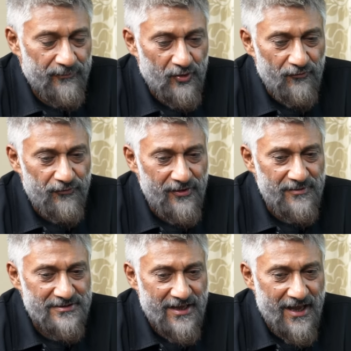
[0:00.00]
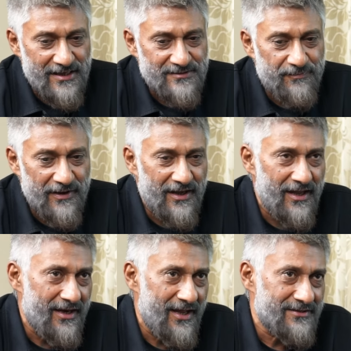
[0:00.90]
Your film is as big
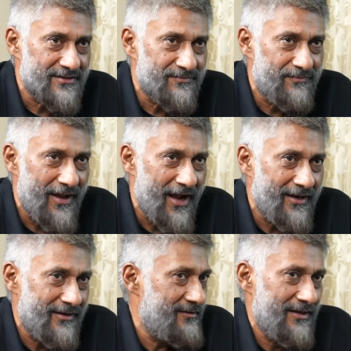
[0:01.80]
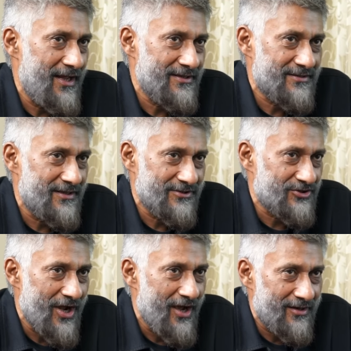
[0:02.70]
and as bad as the
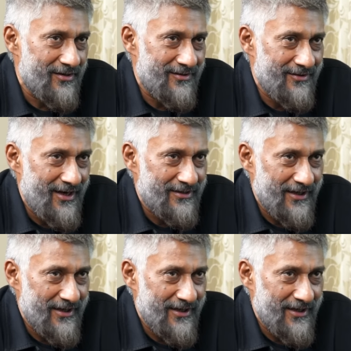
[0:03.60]
star at